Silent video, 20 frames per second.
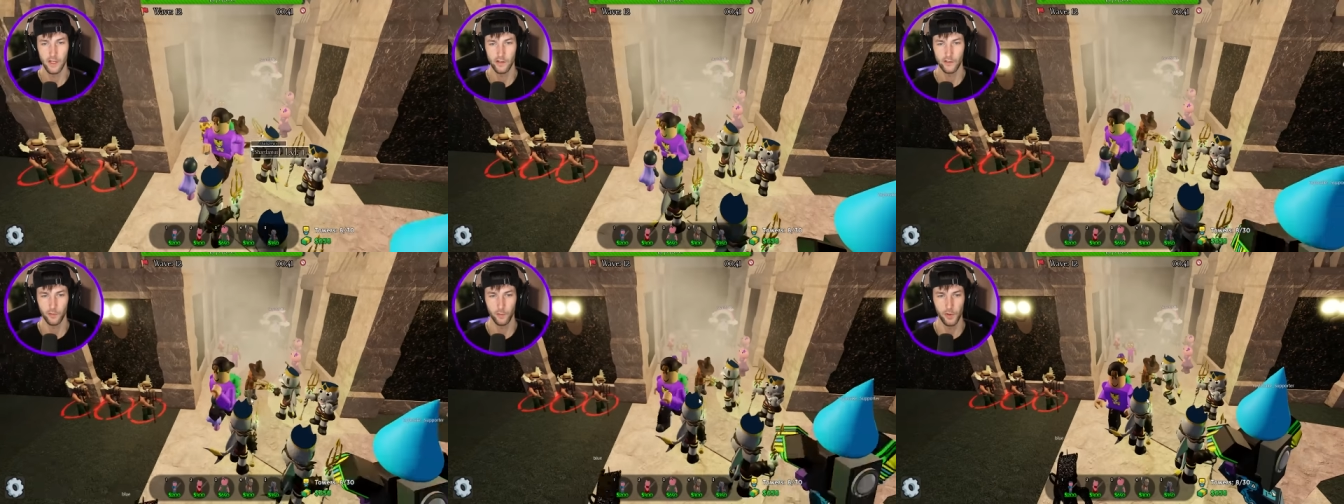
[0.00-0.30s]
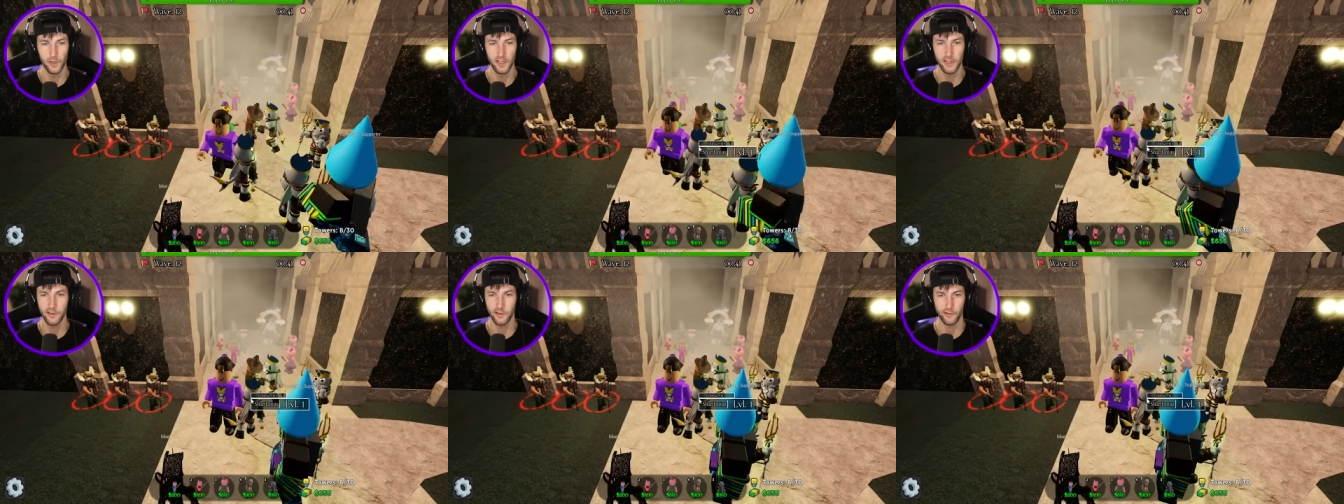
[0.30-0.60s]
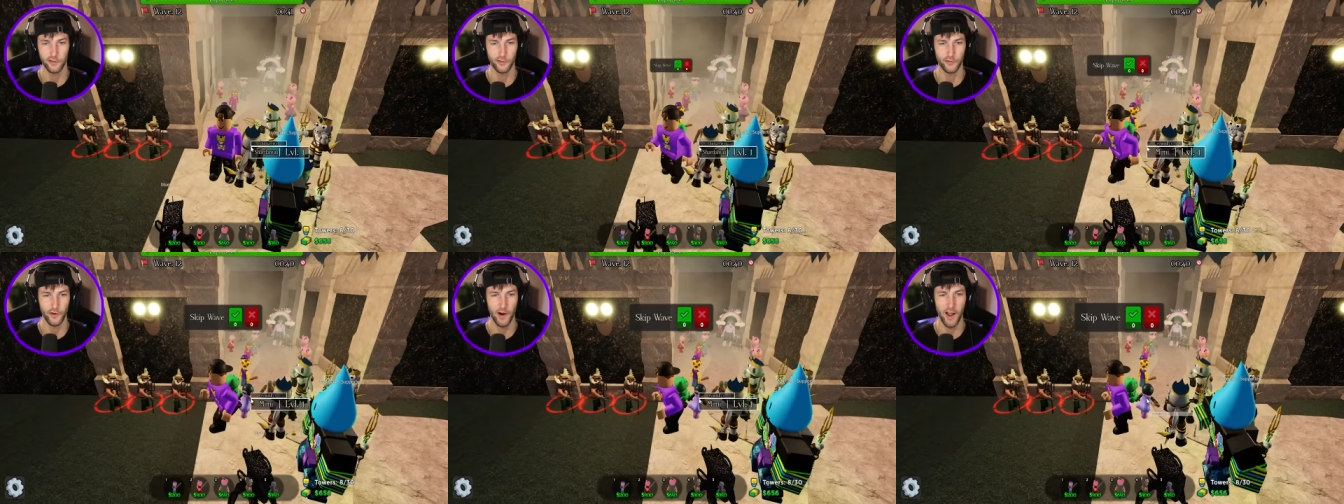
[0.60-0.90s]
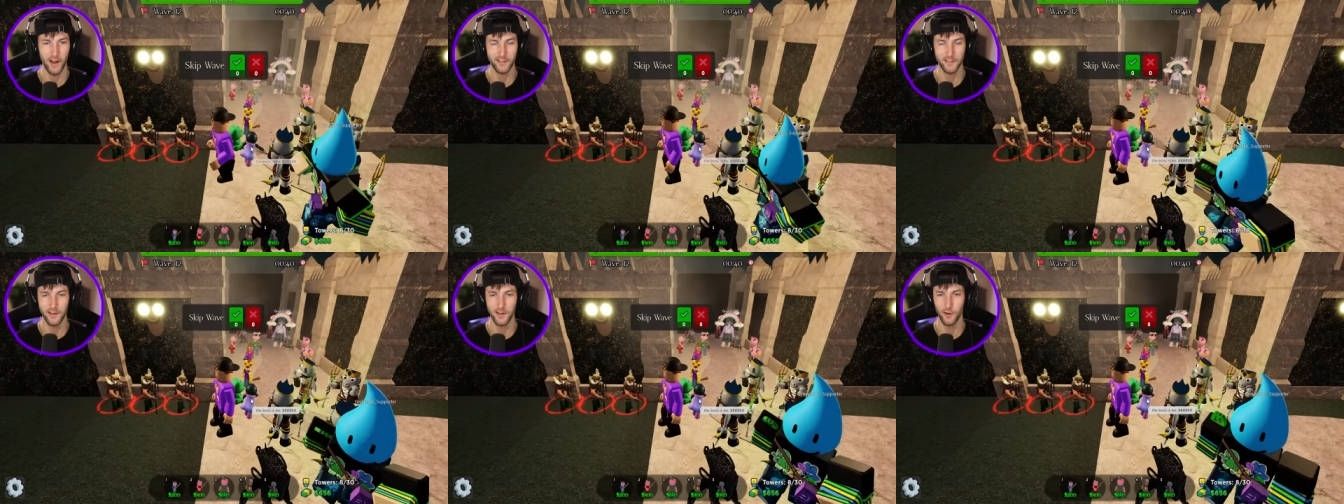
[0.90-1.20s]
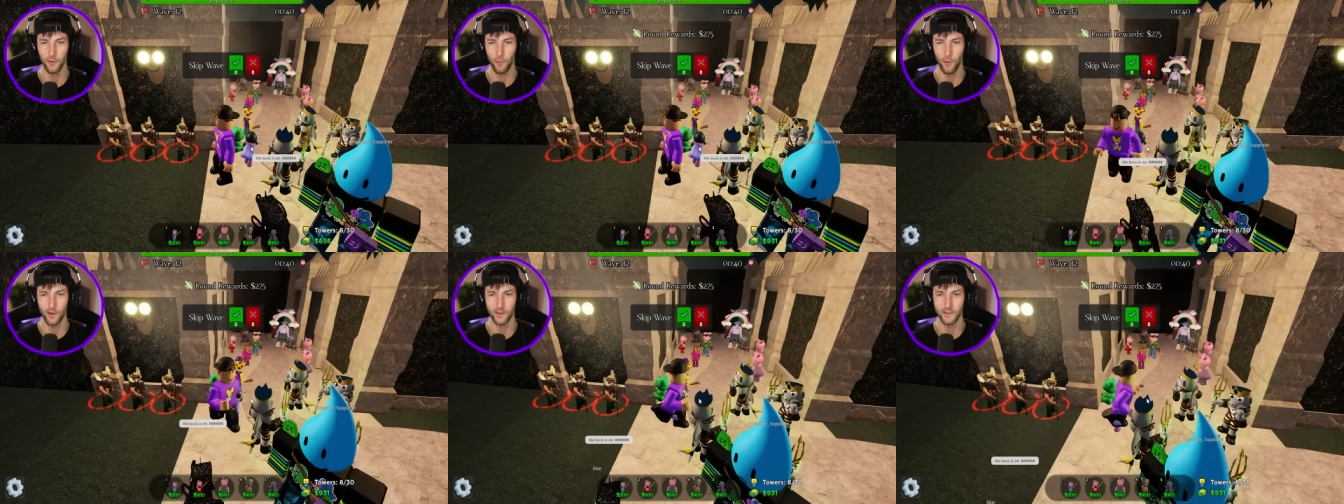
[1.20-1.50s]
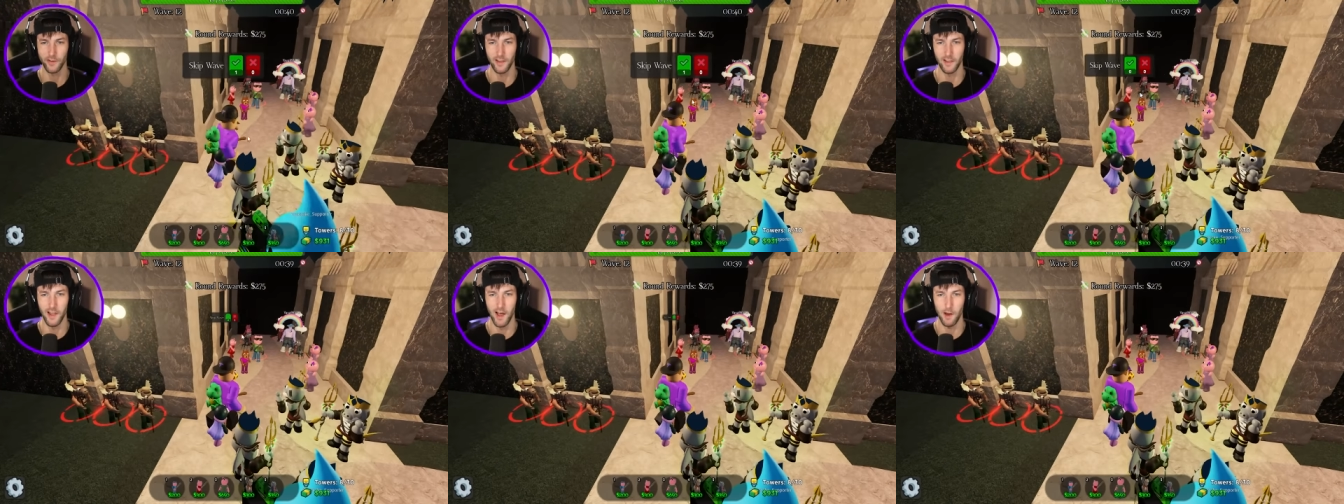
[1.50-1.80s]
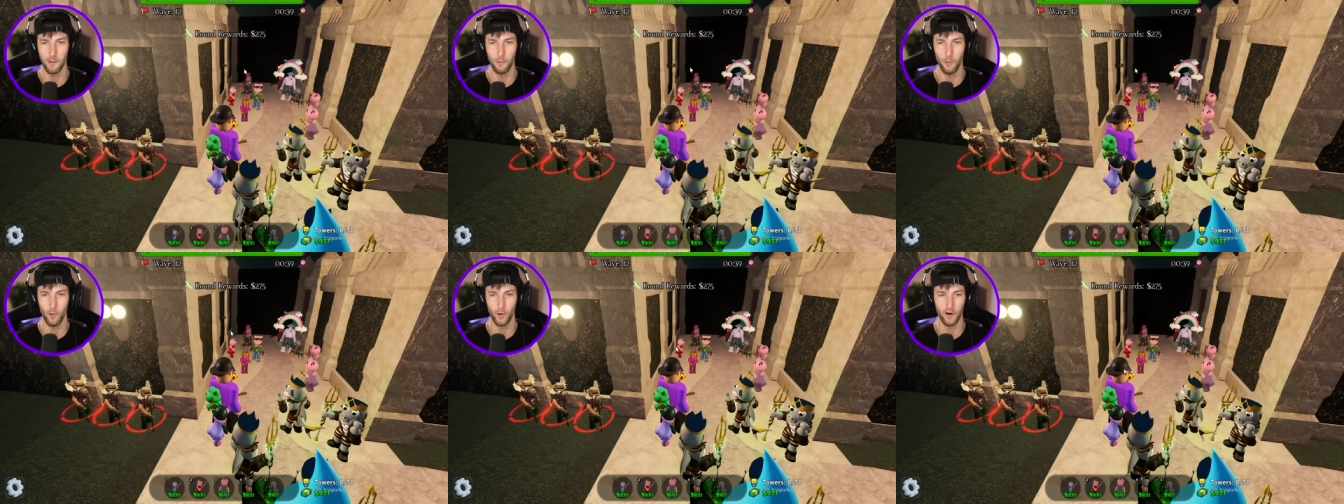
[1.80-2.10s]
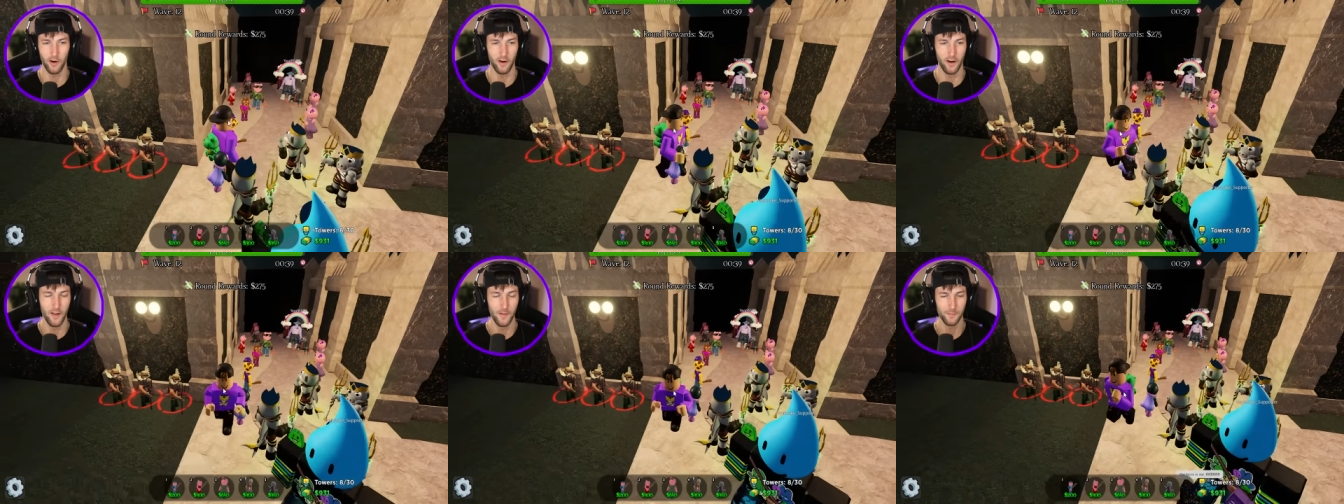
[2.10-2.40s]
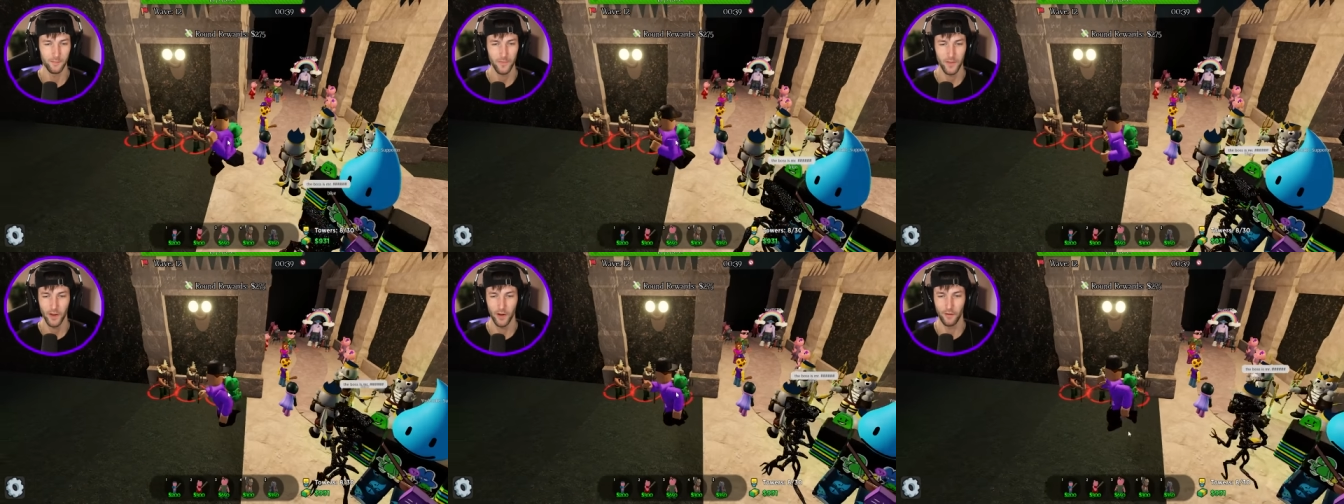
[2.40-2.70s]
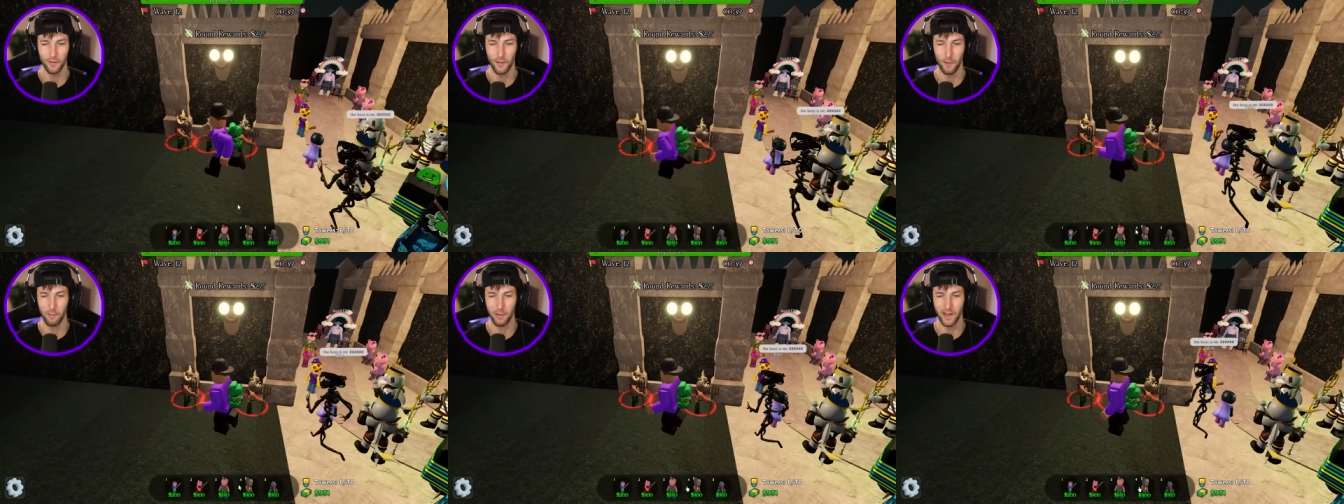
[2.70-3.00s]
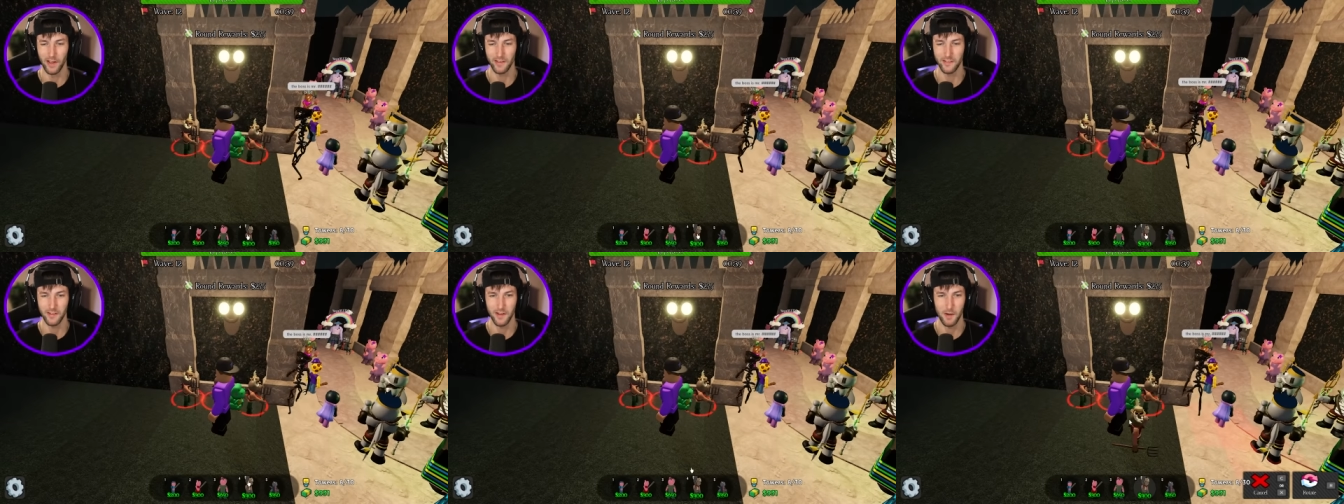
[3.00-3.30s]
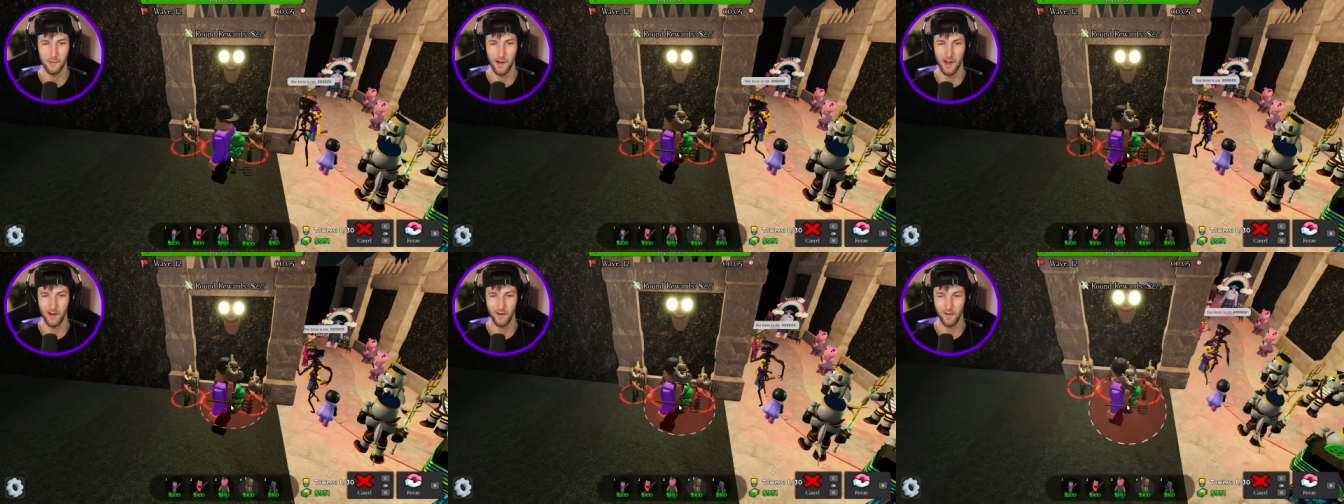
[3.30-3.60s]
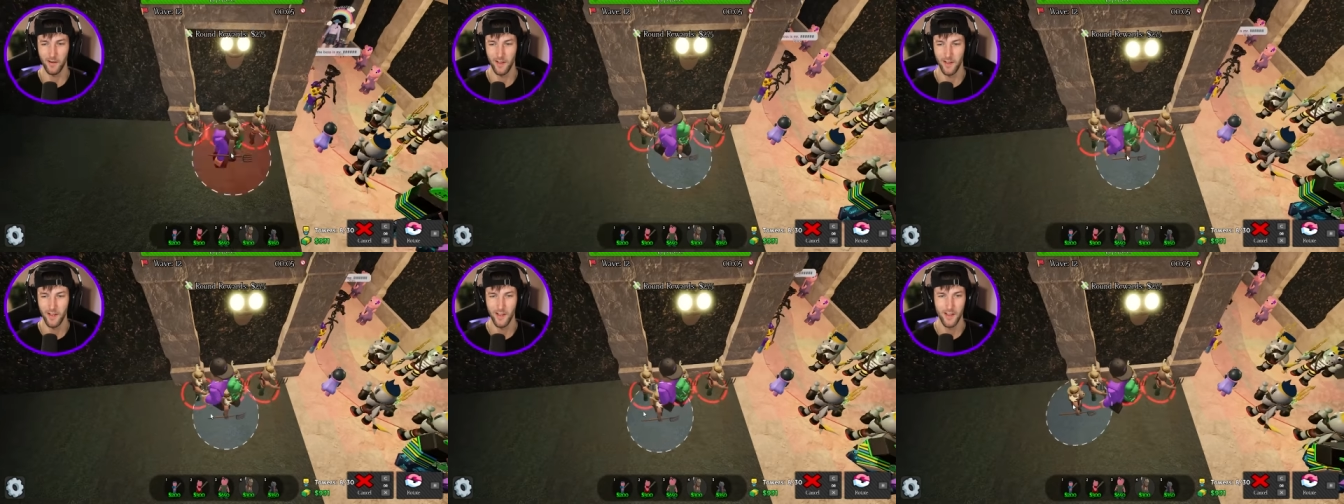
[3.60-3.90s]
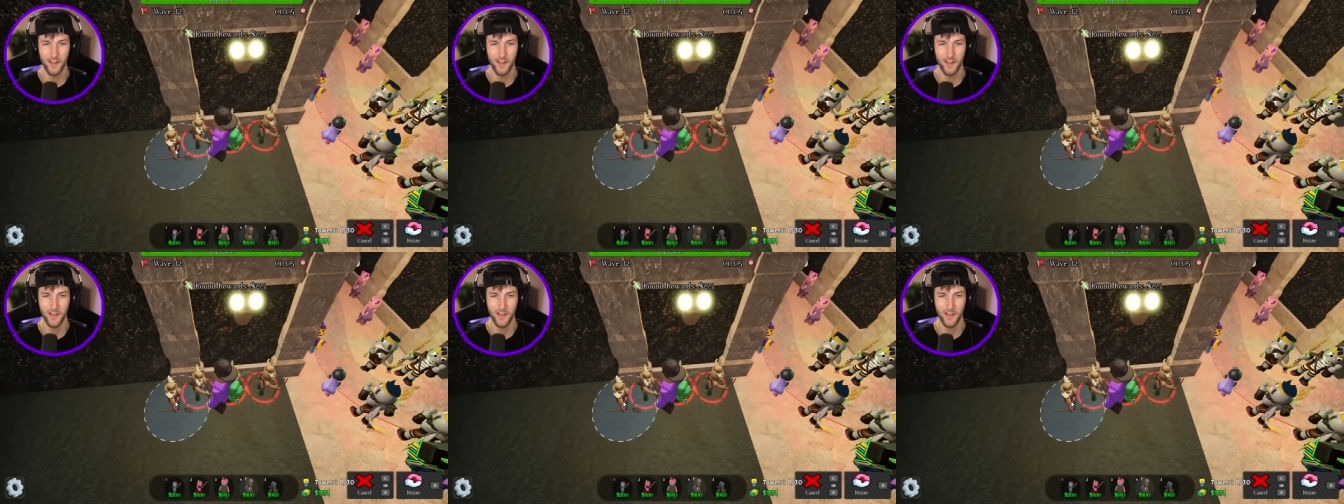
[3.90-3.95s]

it's really distracting once a lot more of the pigs come out.